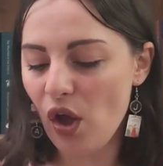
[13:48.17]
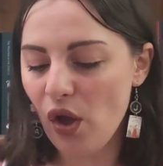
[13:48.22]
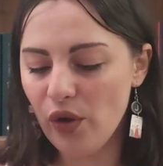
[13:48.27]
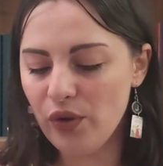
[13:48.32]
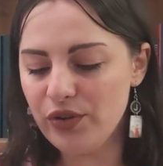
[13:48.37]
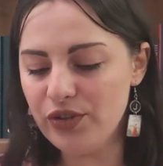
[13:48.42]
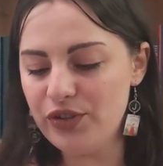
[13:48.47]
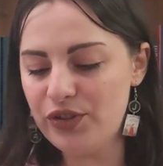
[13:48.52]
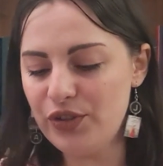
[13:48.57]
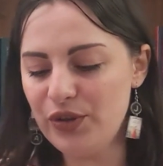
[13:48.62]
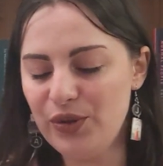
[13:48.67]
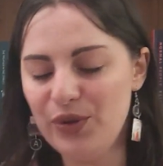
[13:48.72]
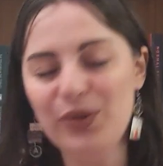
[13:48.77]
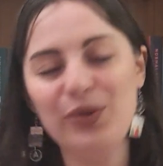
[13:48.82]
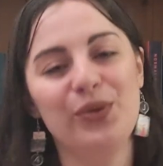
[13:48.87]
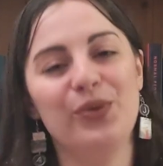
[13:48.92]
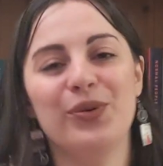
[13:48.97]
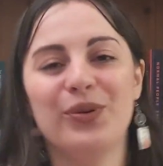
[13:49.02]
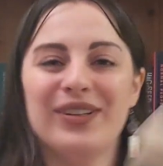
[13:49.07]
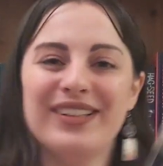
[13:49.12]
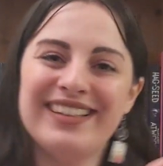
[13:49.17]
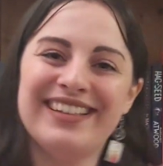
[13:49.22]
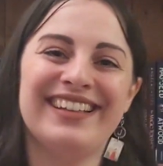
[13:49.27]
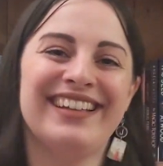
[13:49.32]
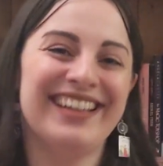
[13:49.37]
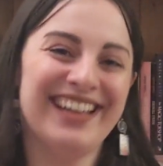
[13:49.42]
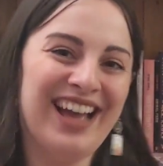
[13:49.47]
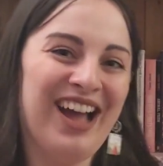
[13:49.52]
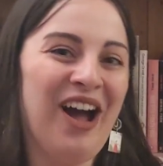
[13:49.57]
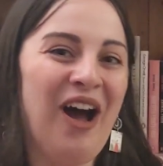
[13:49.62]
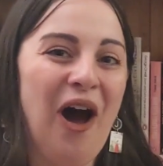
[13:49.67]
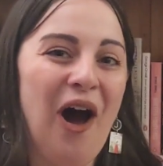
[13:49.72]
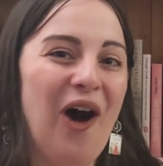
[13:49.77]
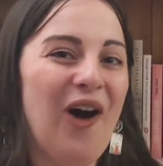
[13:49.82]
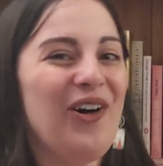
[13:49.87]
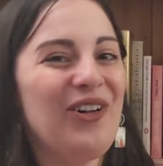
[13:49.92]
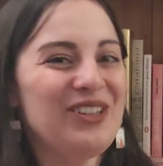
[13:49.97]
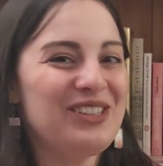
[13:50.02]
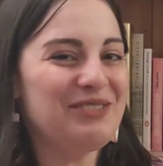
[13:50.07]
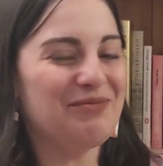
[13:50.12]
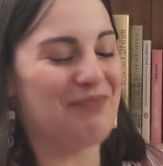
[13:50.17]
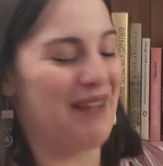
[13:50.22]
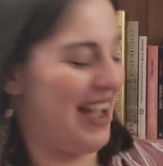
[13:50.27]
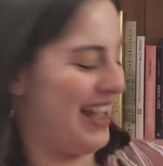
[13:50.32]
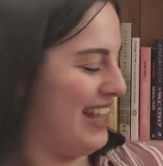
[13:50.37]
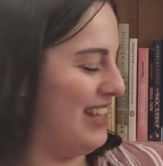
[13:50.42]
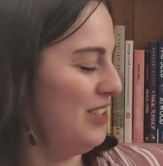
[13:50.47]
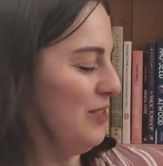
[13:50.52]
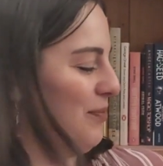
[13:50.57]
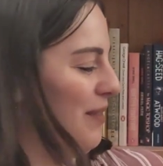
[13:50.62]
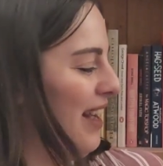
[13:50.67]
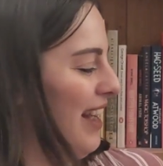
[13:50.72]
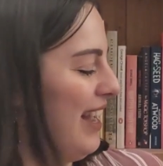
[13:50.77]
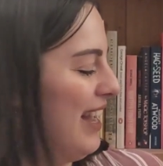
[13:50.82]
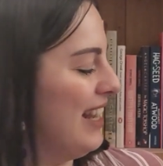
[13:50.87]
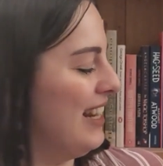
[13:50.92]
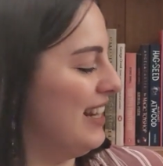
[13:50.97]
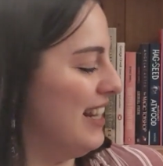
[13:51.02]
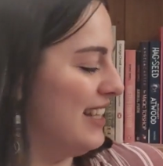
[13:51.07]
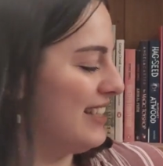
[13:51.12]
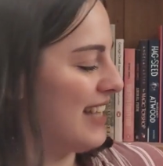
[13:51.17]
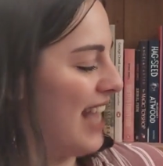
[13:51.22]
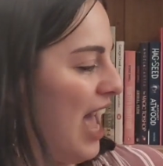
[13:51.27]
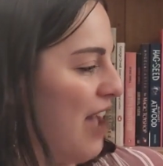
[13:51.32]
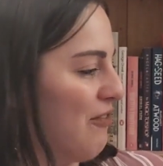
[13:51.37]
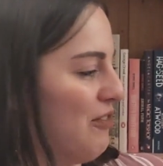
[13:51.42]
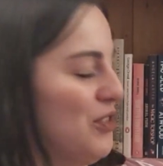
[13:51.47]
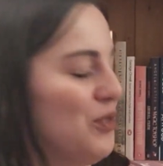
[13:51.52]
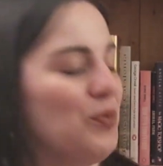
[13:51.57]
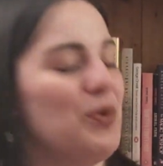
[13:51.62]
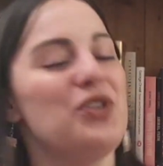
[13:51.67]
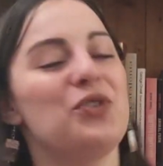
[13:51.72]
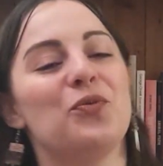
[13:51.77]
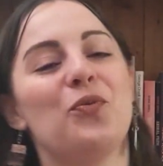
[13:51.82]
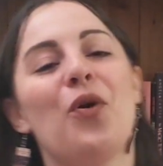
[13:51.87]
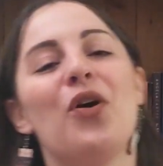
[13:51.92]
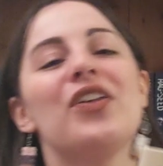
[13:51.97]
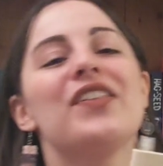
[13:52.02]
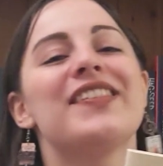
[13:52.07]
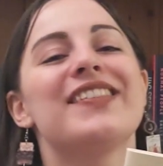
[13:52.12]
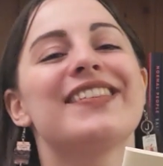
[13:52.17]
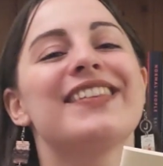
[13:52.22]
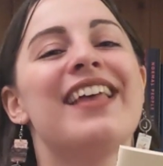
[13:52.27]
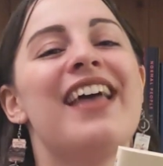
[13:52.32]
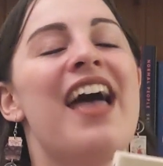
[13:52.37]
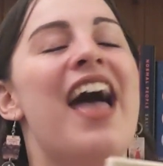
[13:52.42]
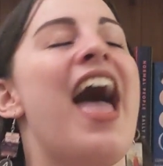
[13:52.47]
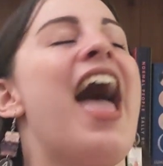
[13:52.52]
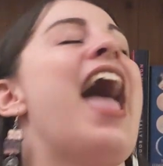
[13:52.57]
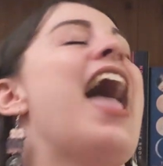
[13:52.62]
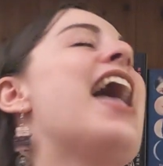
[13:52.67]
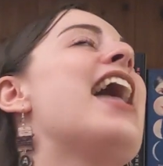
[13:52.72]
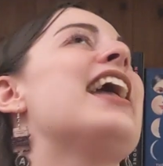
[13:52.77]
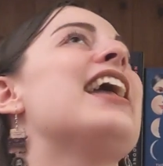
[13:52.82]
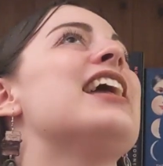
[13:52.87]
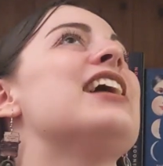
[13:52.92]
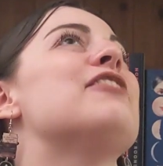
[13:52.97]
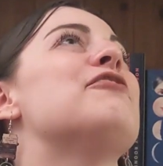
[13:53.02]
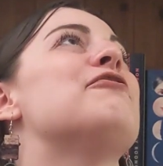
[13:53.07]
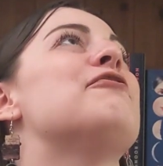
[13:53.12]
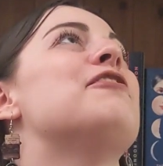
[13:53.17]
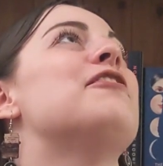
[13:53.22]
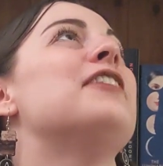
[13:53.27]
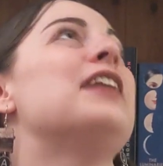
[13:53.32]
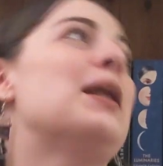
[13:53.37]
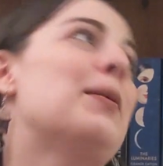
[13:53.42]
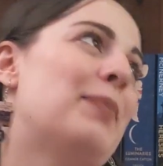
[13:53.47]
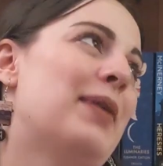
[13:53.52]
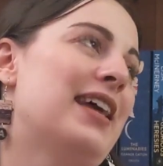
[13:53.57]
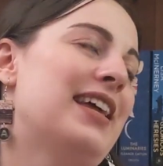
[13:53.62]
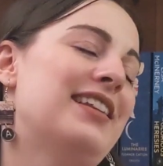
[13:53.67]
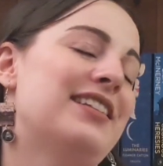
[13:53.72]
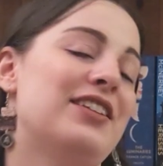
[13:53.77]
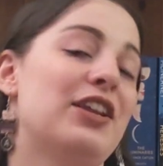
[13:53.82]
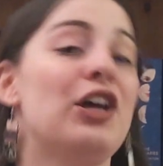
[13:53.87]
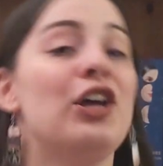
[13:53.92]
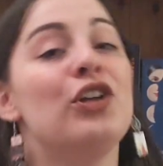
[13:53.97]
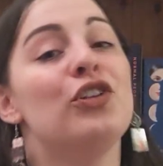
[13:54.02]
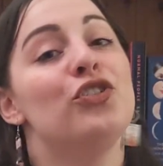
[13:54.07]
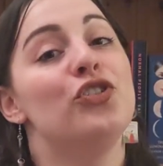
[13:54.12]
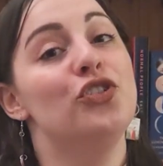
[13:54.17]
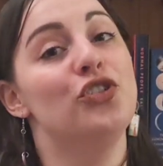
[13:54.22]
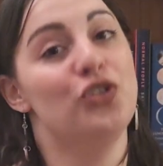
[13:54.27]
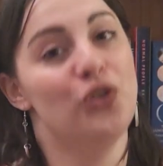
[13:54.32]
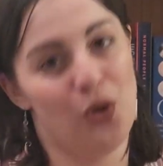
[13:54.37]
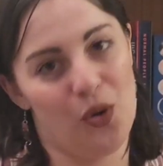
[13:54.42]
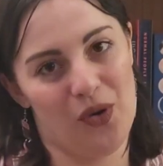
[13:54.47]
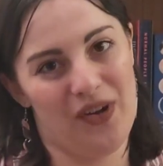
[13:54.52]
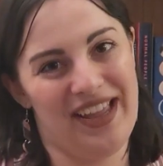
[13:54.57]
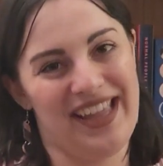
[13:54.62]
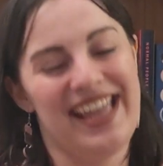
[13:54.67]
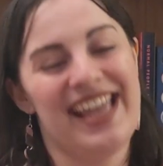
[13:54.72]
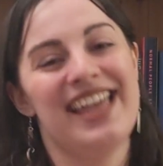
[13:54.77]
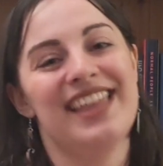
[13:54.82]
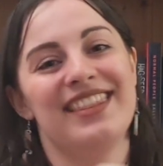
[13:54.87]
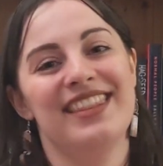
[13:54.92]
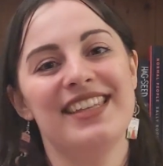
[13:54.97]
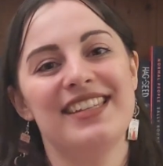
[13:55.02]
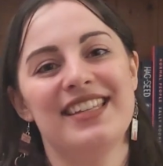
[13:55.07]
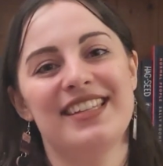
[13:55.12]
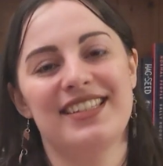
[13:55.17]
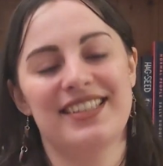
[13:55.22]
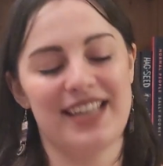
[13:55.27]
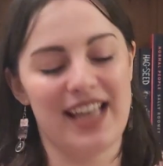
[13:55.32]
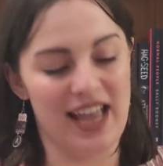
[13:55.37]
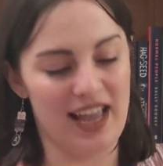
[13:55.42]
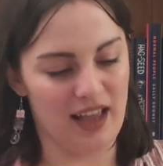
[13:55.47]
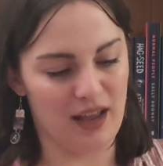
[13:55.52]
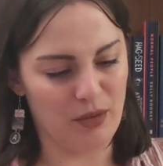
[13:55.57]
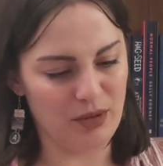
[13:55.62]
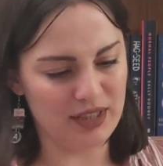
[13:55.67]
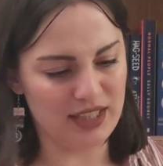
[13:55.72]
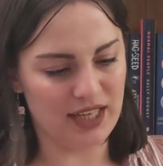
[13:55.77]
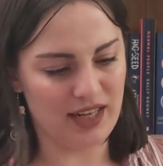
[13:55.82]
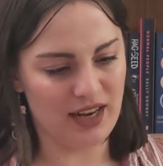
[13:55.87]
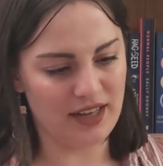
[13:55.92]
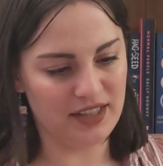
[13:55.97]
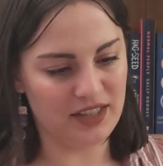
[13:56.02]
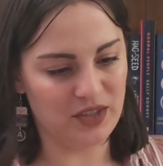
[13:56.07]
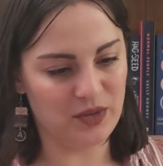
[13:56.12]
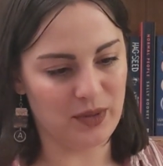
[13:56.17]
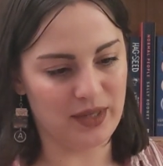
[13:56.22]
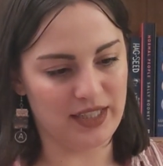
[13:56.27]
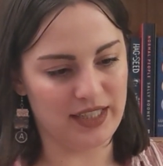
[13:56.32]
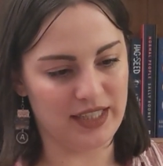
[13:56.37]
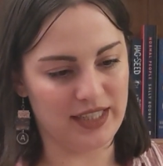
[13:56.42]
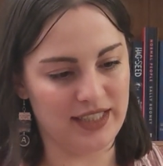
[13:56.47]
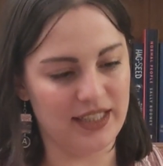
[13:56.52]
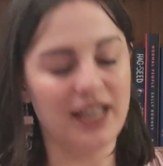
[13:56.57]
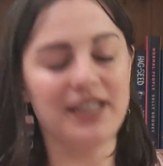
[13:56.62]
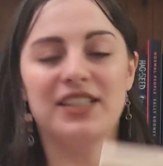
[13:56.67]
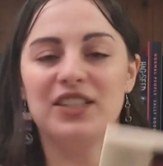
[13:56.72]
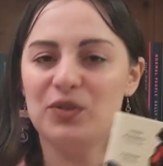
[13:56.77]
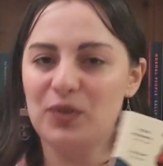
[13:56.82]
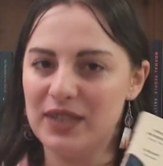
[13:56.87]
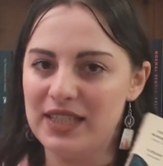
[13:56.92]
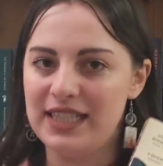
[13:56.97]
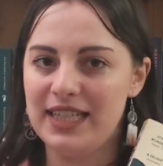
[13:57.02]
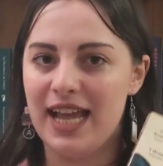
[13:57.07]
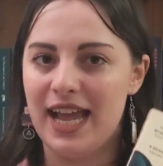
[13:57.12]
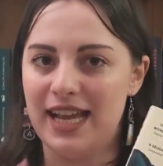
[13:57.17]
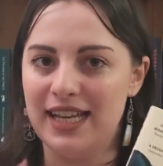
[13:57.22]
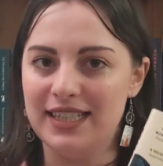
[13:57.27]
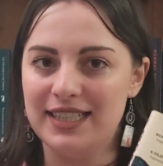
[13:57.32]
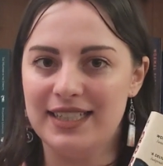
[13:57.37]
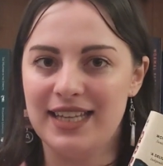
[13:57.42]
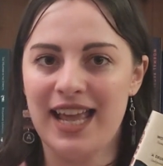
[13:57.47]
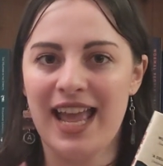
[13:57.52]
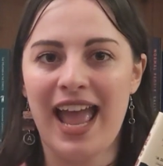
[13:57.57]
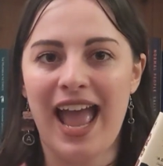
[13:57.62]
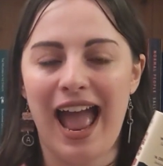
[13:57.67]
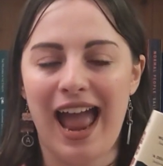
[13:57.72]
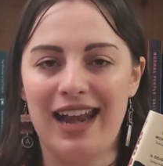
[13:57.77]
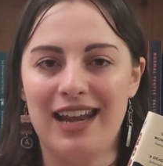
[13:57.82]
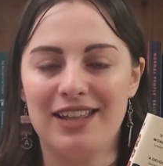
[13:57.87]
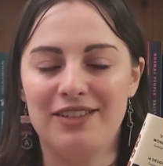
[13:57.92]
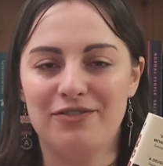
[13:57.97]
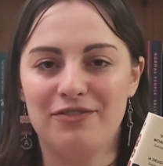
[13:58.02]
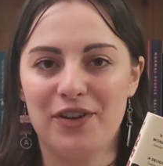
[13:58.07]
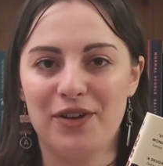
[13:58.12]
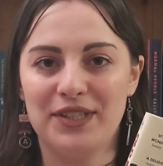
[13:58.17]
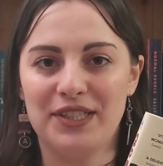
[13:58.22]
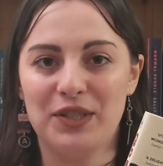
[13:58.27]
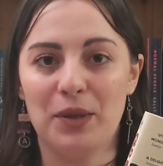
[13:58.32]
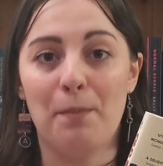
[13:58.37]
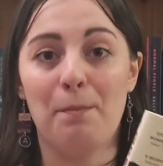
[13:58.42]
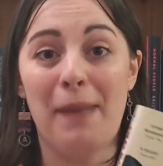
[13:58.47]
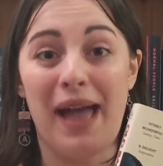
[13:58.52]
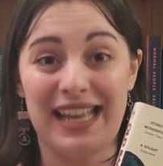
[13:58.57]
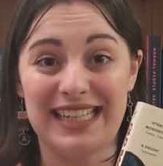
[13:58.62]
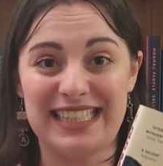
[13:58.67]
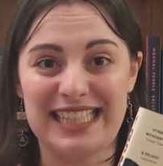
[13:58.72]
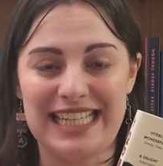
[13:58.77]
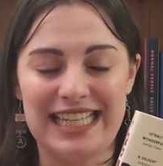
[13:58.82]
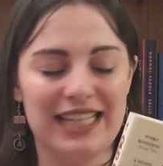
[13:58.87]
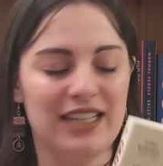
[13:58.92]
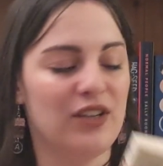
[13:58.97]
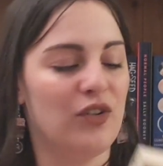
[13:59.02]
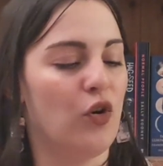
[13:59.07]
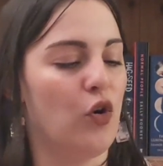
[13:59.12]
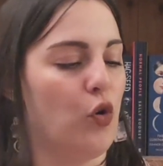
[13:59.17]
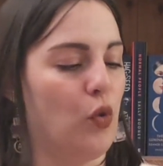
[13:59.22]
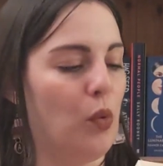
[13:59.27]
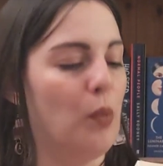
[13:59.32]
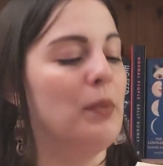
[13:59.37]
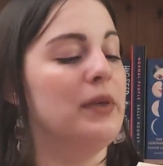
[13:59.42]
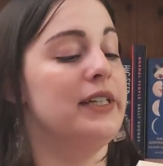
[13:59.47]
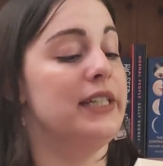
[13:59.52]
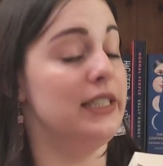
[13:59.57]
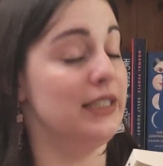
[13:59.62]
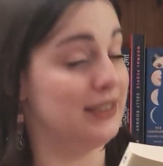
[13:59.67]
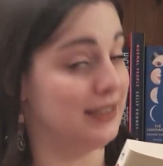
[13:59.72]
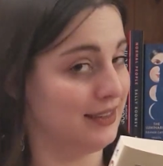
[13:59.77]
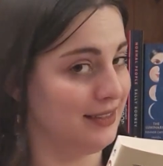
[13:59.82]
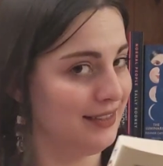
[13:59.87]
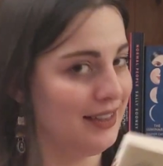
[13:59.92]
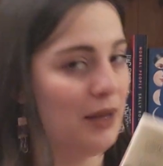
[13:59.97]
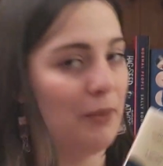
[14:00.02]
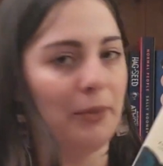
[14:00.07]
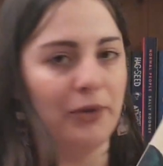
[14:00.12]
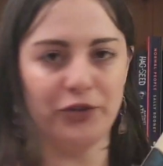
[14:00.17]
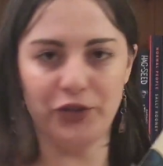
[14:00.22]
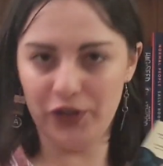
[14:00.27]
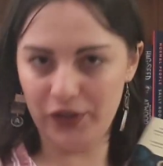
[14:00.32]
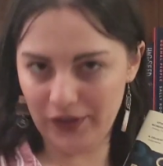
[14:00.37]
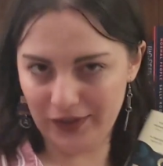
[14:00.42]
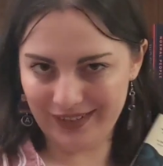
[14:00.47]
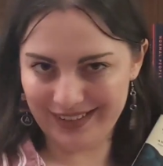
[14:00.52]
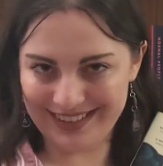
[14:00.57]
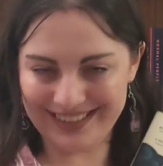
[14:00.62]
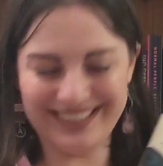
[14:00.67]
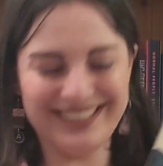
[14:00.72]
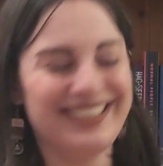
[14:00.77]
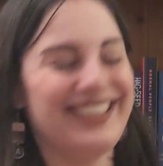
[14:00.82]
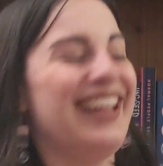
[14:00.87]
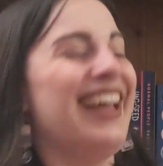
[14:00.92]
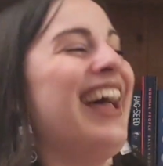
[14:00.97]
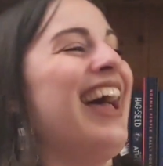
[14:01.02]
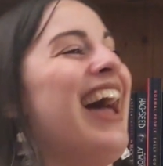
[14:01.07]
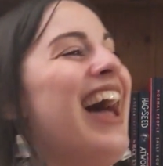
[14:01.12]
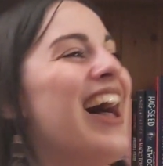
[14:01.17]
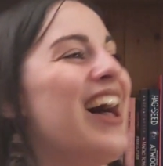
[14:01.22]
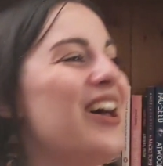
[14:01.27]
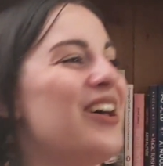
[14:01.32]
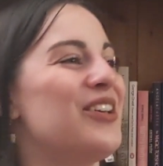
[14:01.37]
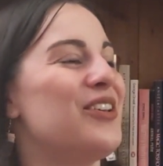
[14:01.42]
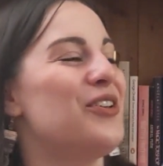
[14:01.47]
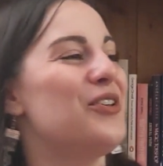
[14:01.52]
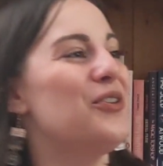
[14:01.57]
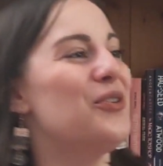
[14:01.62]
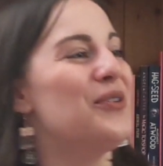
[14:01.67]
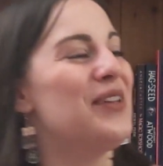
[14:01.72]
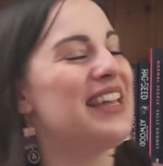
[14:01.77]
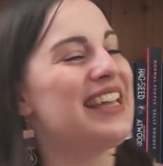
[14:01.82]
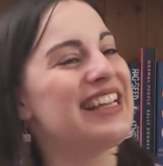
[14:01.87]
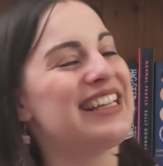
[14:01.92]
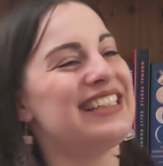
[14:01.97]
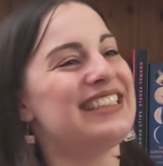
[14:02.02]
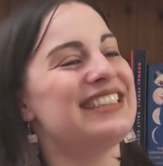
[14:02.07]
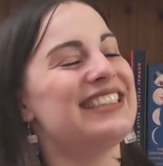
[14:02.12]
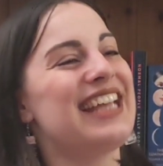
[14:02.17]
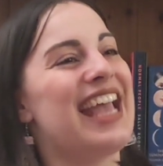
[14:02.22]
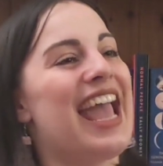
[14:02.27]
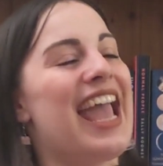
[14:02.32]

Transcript: on to Old Baggage by Lissa Evans, which was a flippin' joy. This is set, I want to say 1928, and it focuses on Mattie, or Matilda, who is